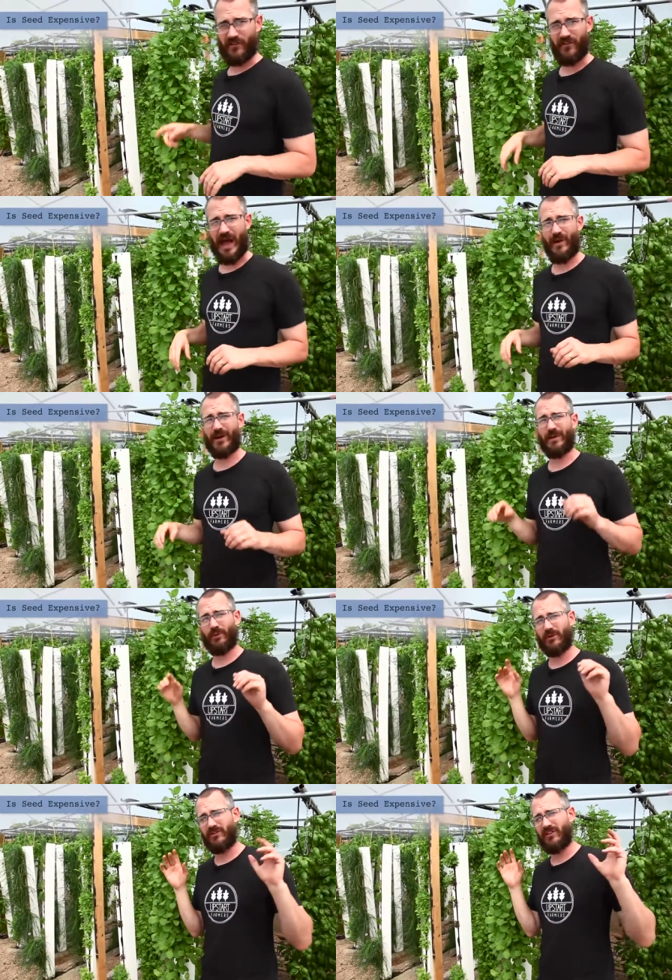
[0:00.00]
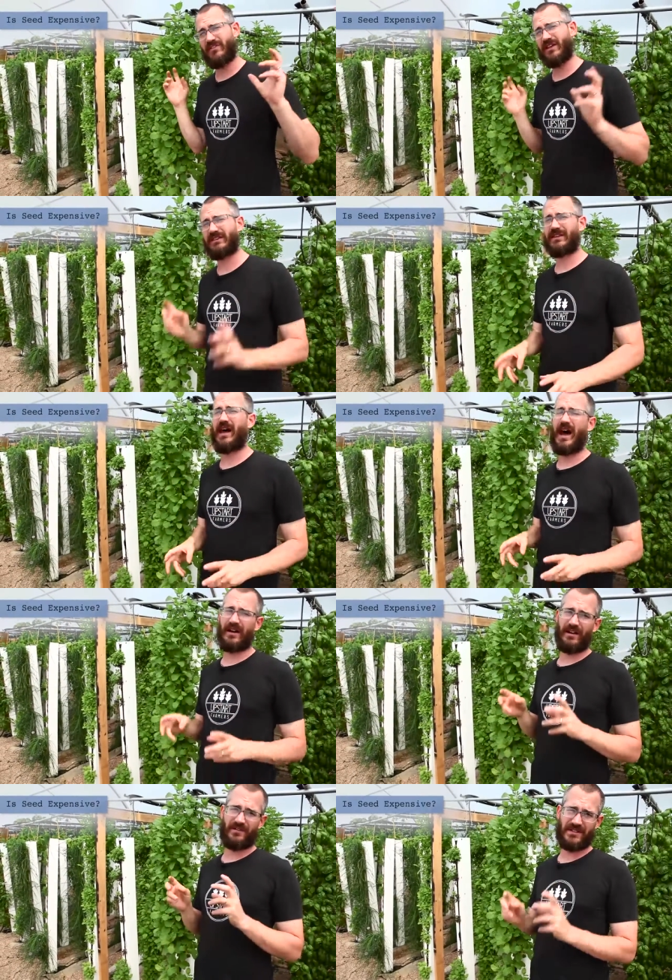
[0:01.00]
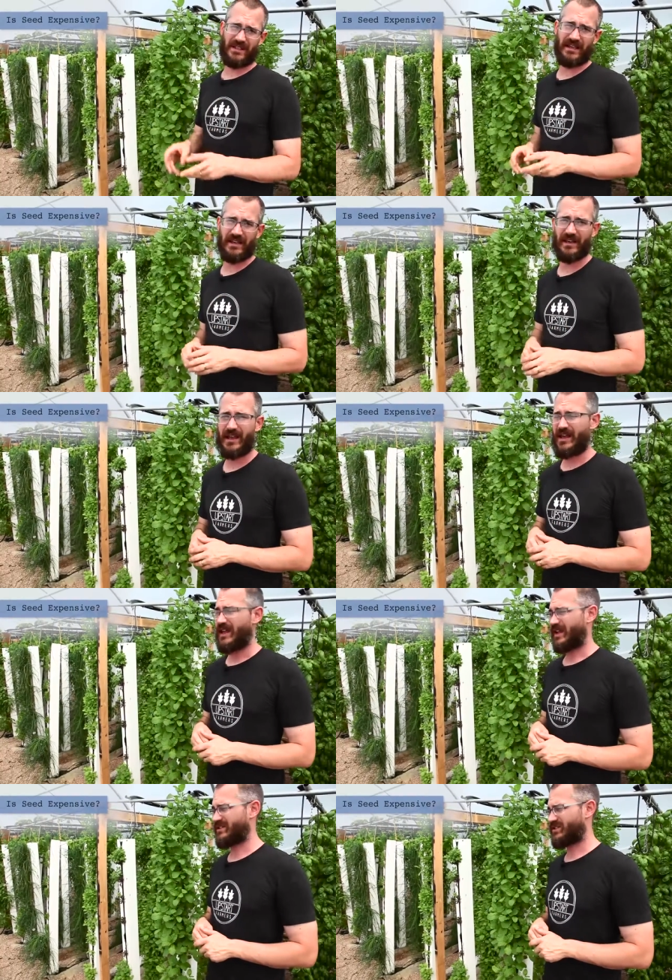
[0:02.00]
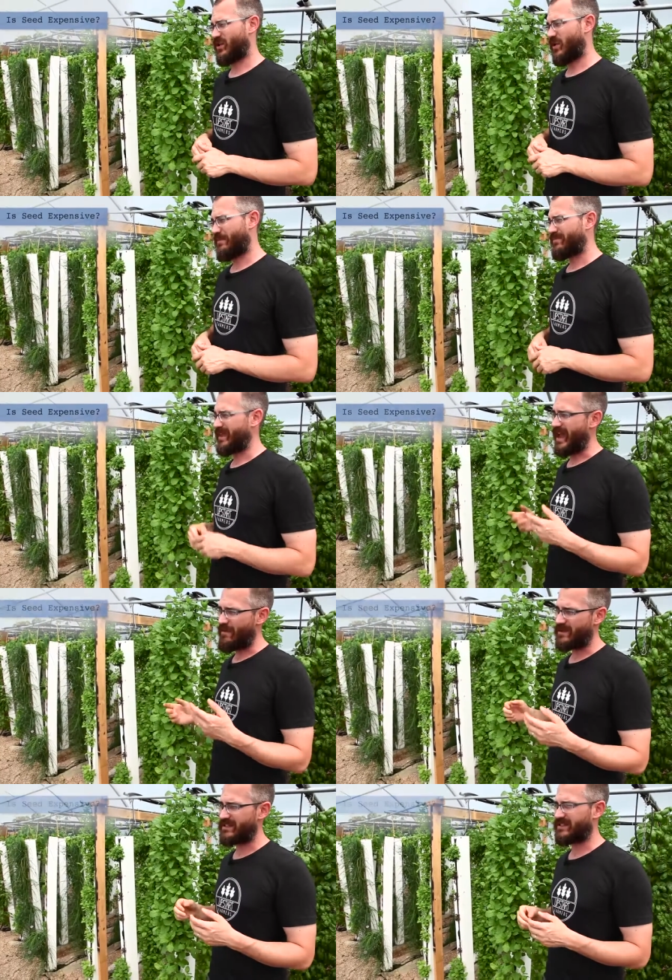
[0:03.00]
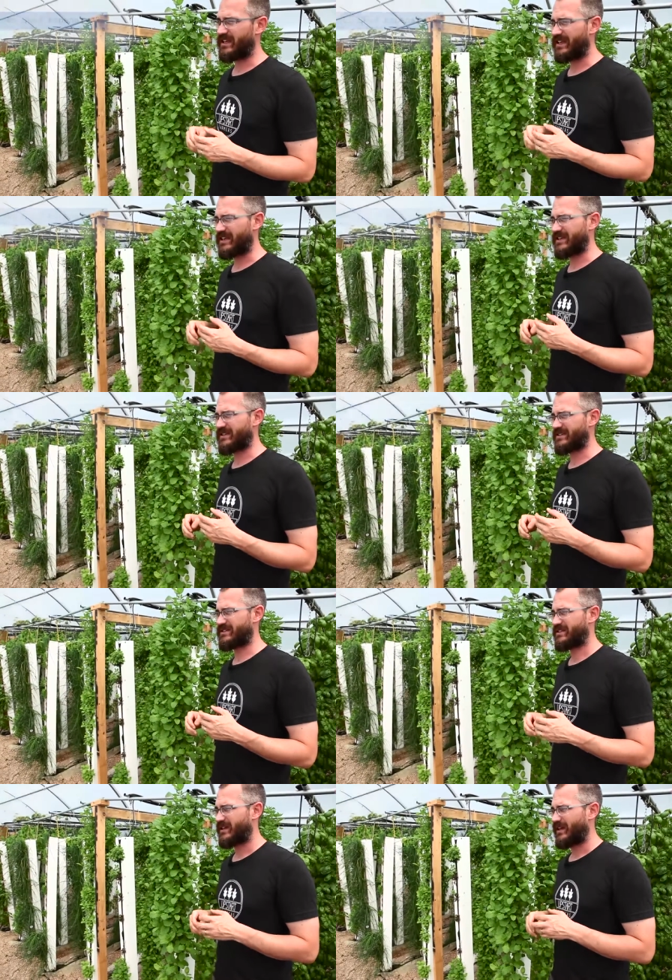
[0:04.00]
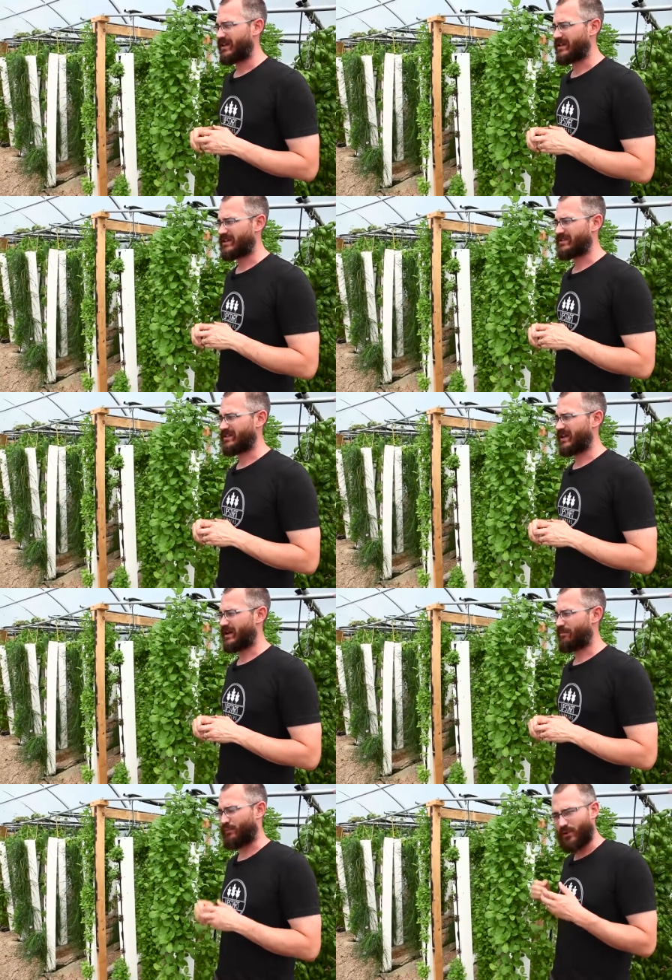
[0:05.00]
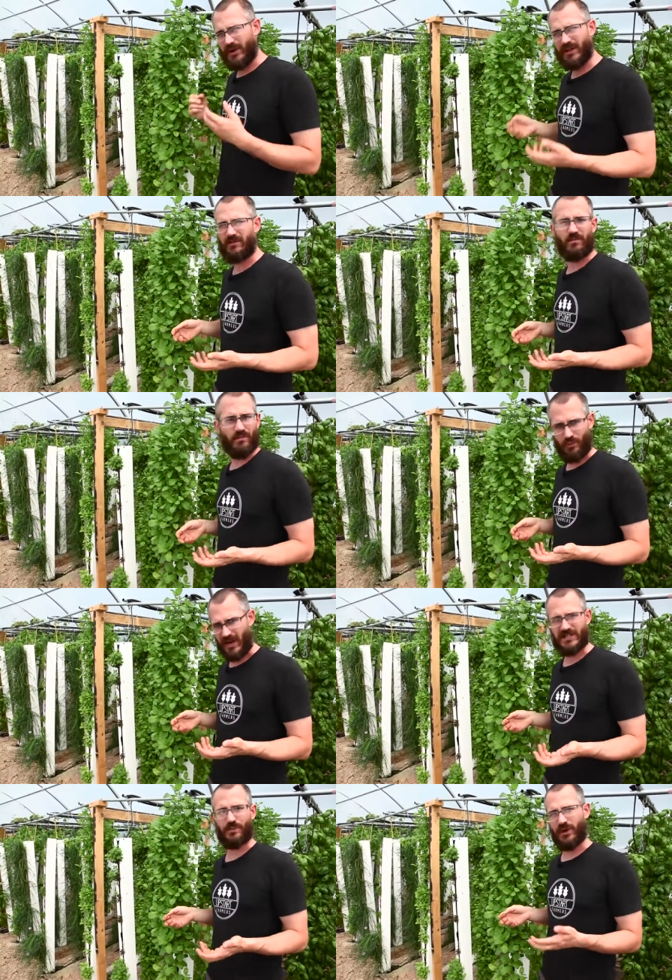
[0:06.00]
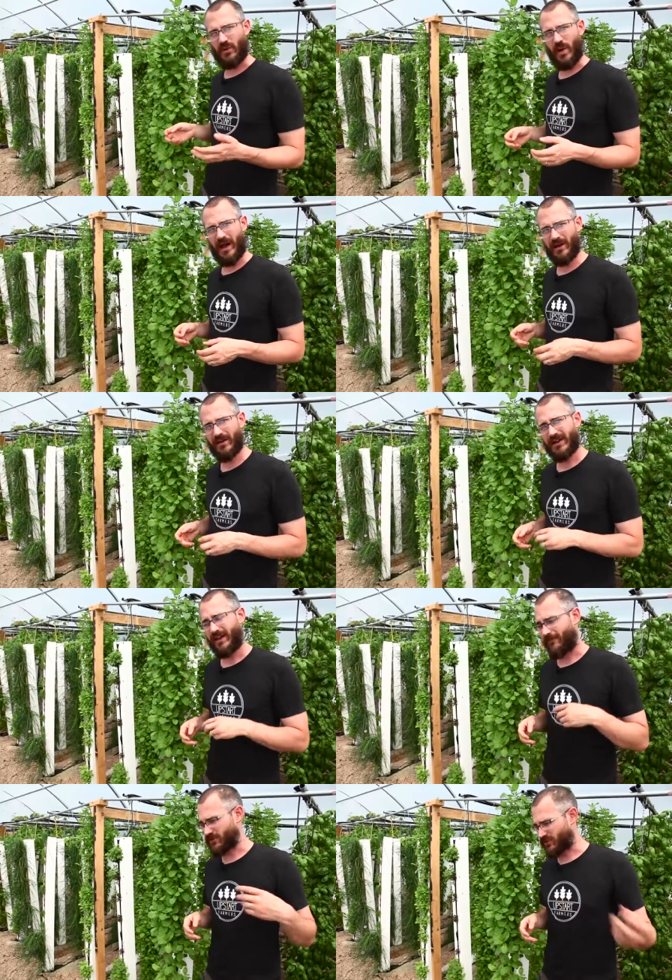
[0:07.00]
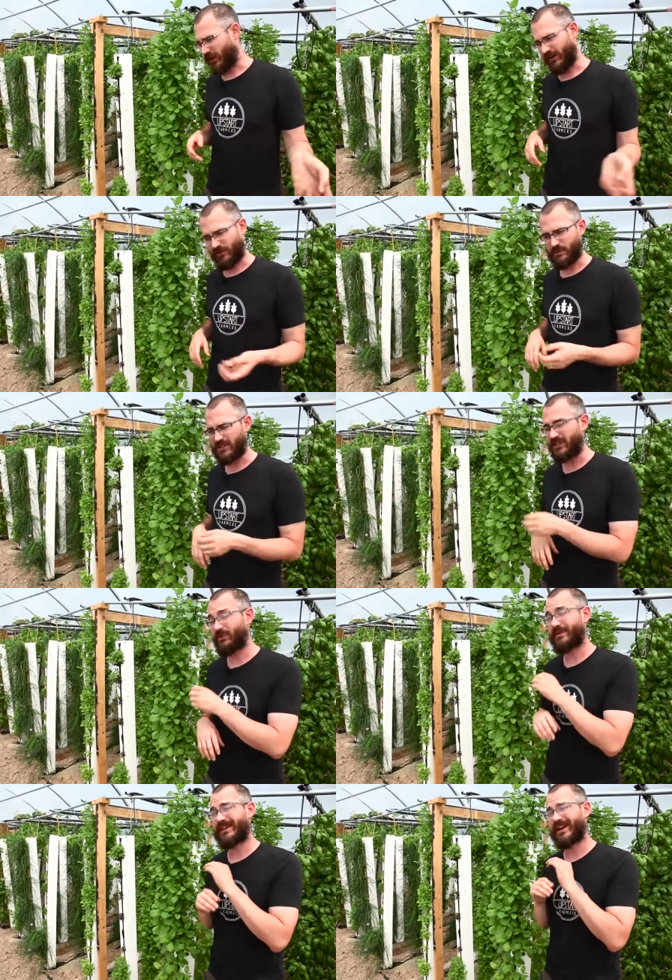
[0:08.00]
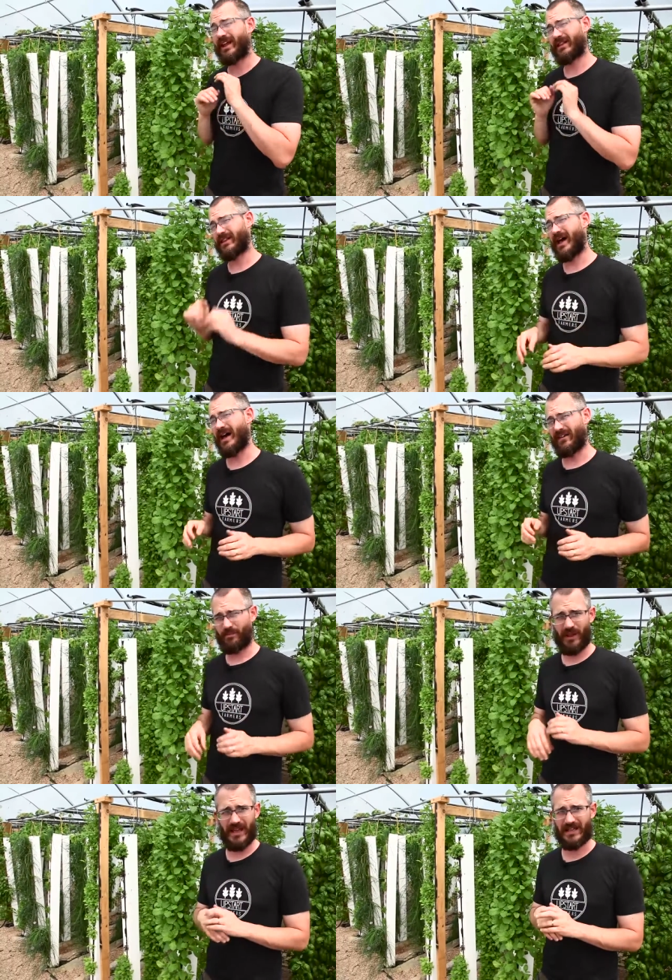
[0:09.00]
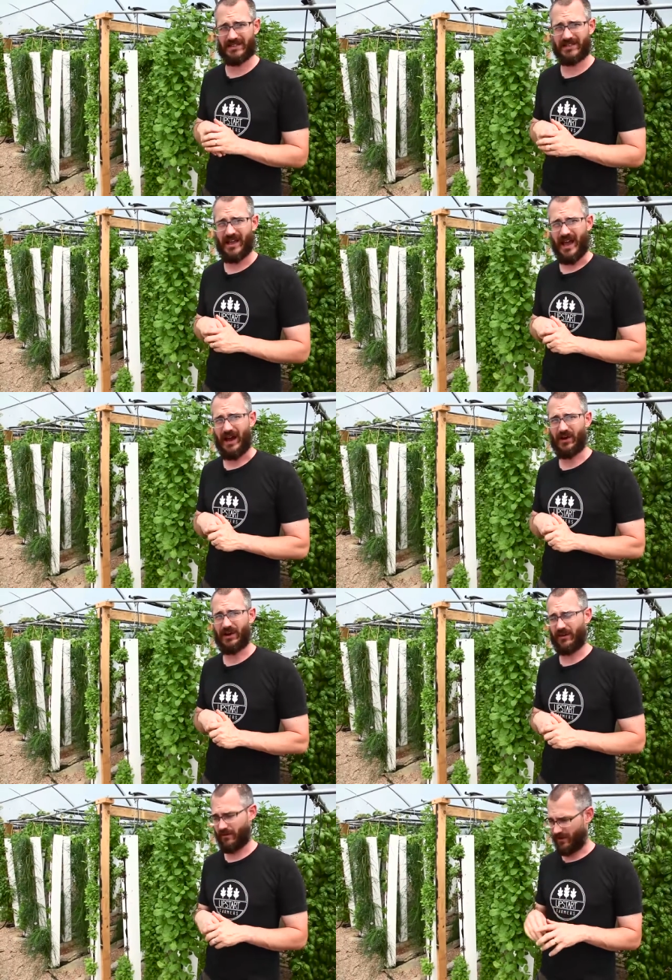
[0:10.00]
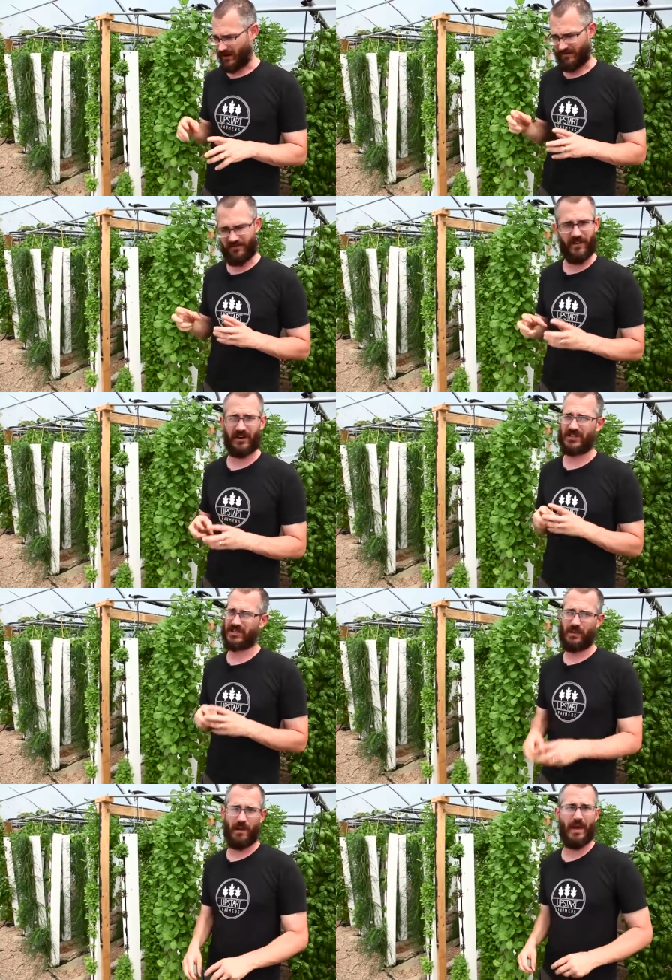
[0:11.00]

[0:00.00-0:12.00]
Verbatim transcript: to flower, it produces a lot of seed. And so, yeah, I mean, the seed is, is uh, pretty priced pretty well. If you're starting from seed, you'll get a lot of plants out of a fairly small